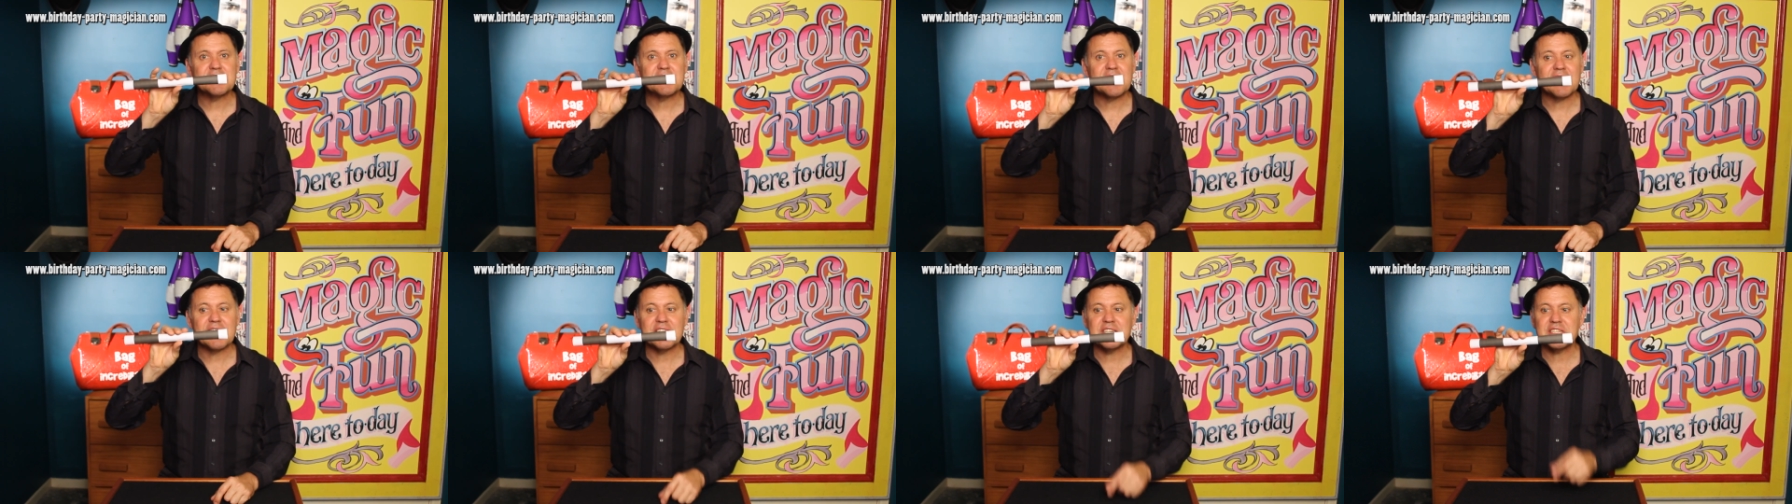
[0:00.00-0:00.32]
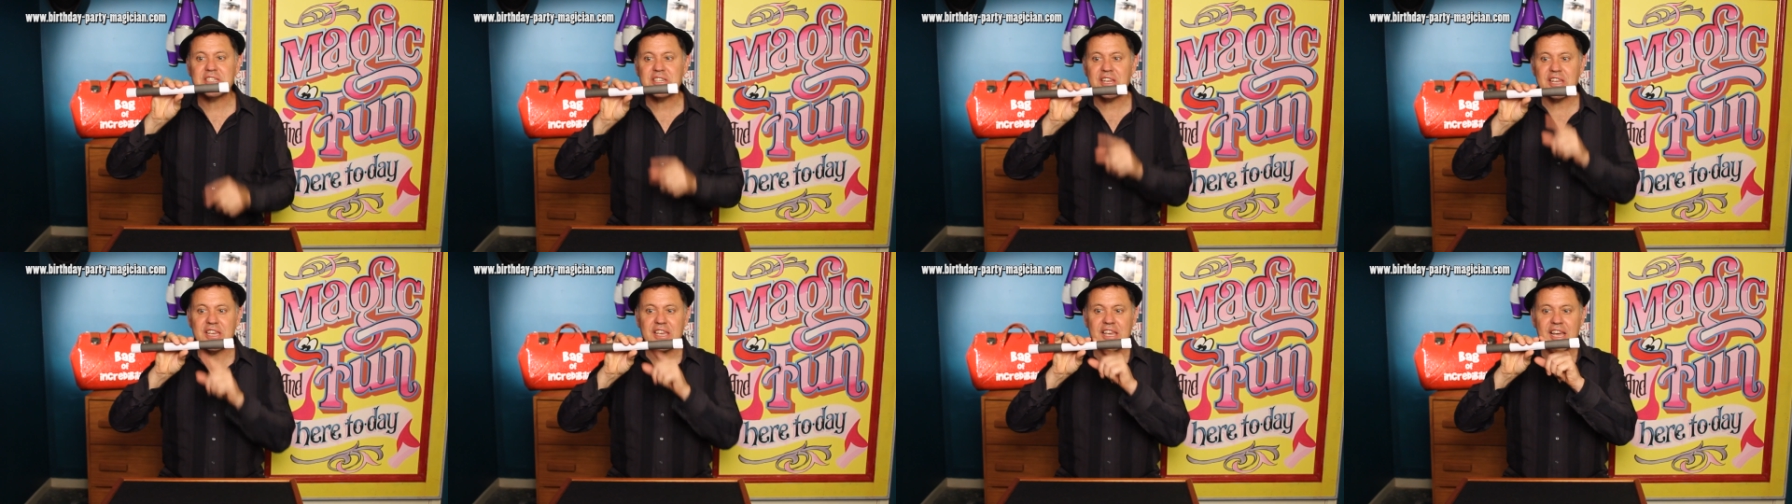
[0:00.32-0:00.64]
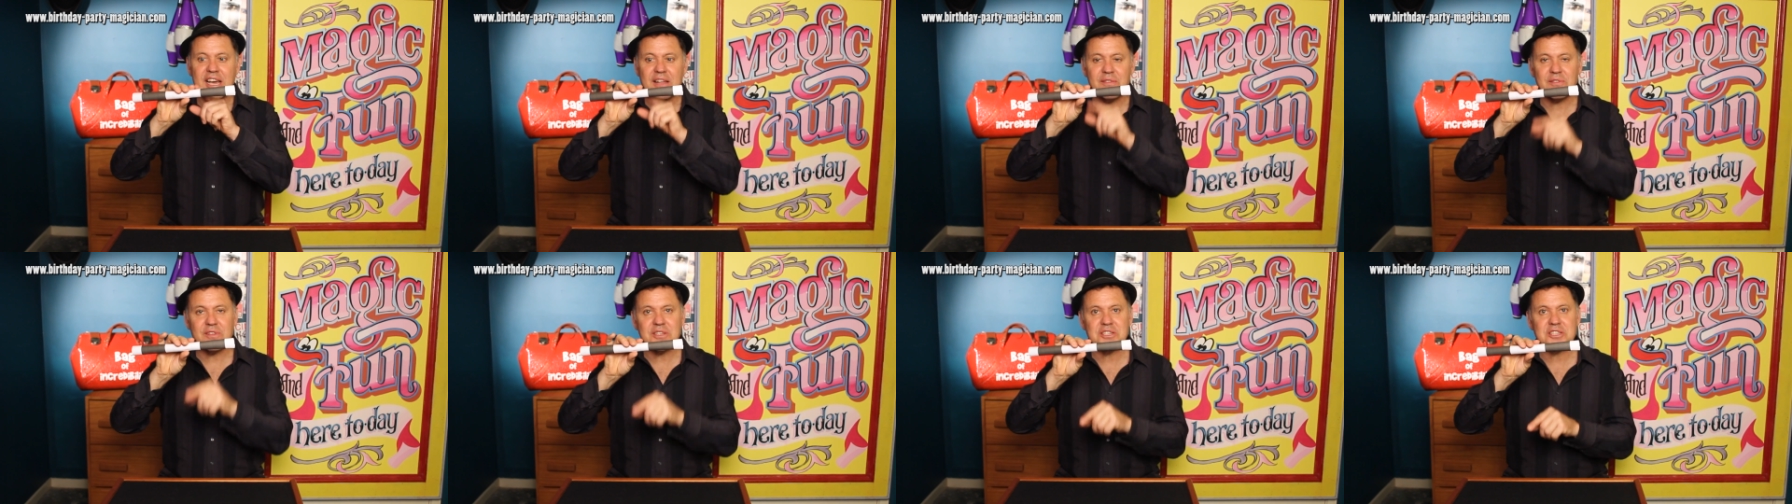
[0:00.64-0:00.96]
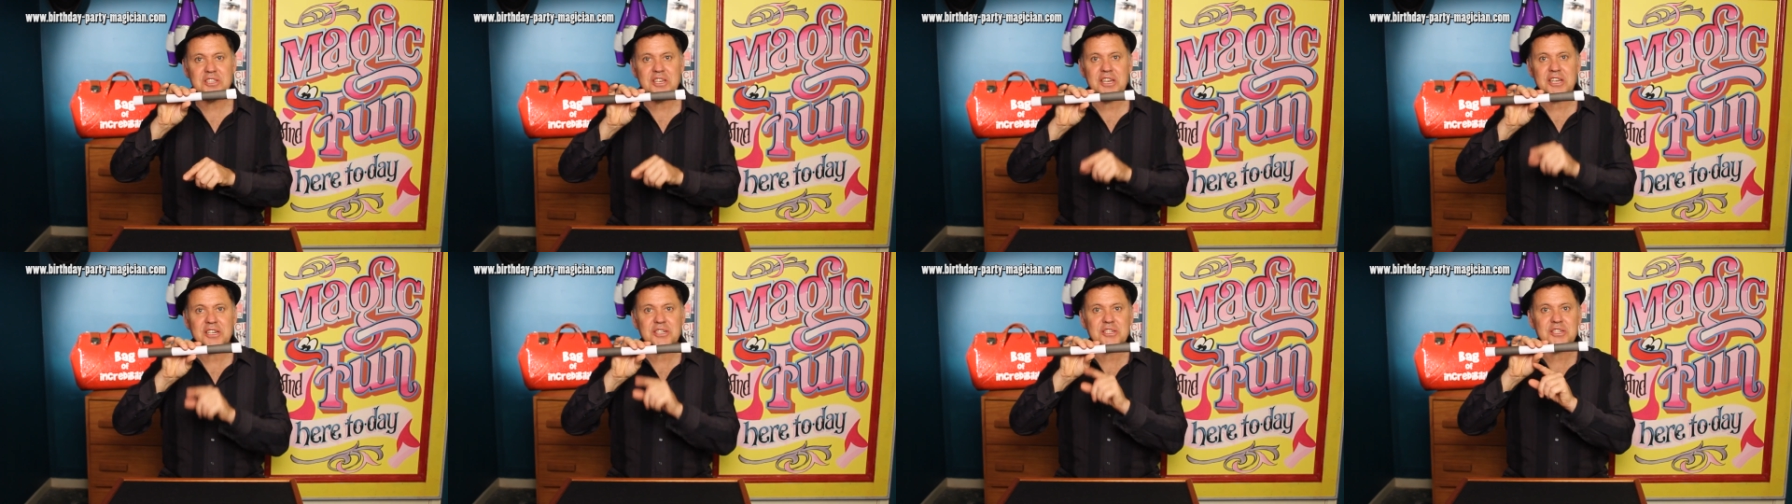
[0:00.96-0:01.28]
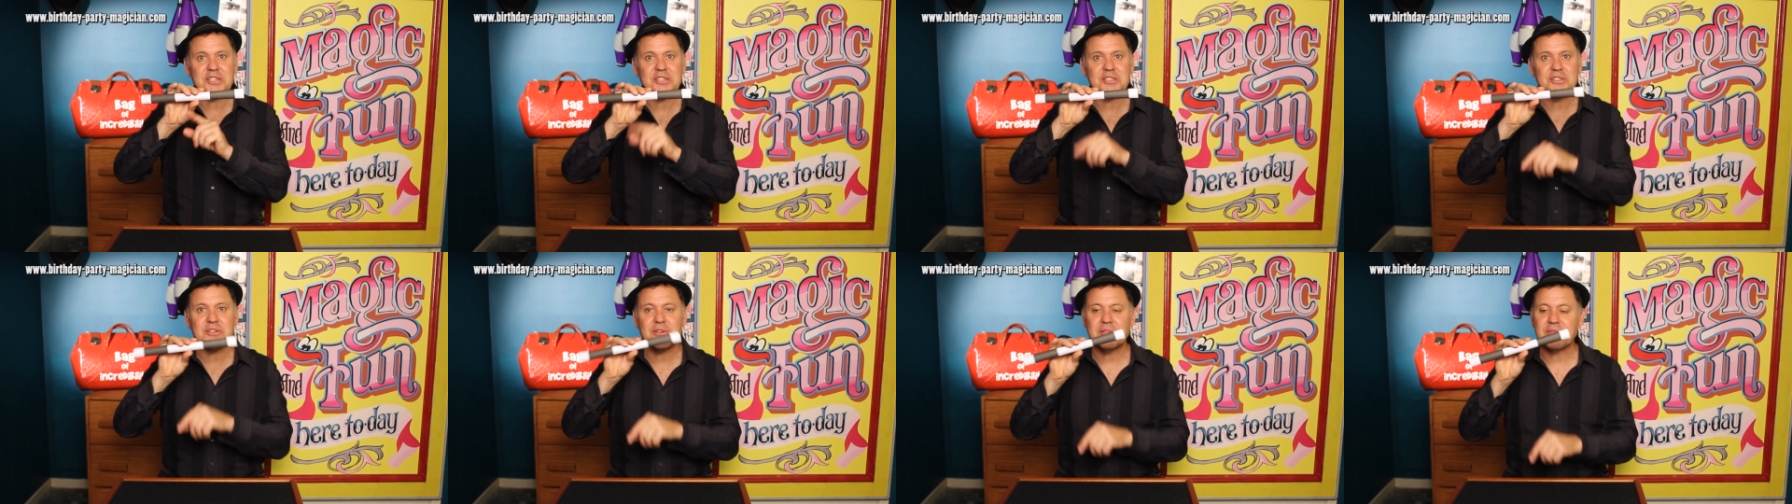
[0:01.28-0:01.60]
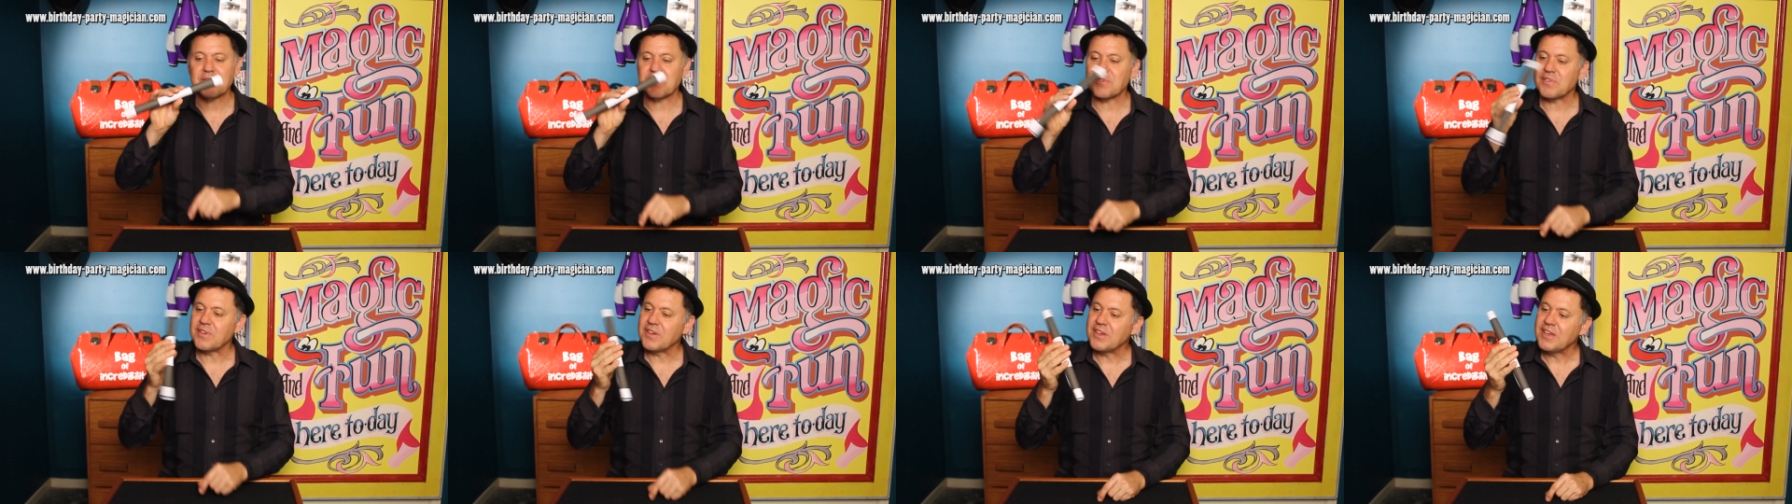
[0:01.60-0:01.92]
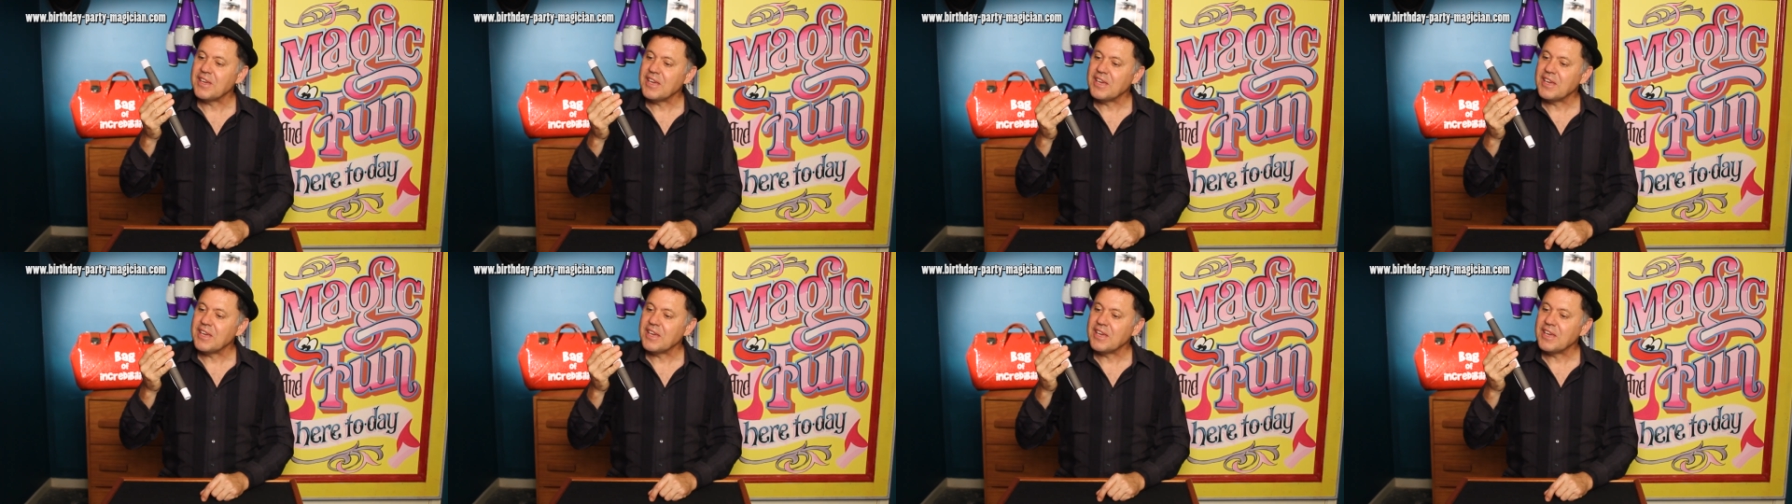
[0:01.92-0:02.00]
days and they cut the sections off